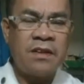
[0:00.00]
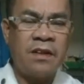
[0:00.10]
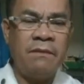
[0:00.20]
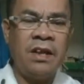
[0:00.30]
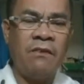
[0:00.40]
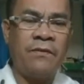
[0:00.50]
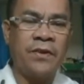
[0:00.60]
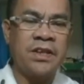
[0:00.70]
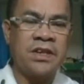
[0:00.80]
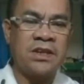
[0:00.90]
The meaning of
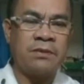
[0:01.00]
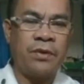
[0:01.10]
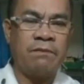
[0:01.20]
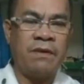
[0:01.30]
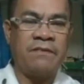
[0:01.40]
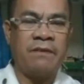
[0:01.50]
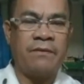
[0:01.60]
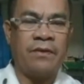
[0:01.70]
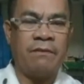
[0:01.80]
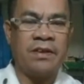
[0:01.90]

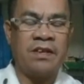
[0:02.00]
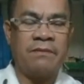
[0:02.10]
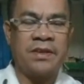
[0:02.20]
46.54 meter per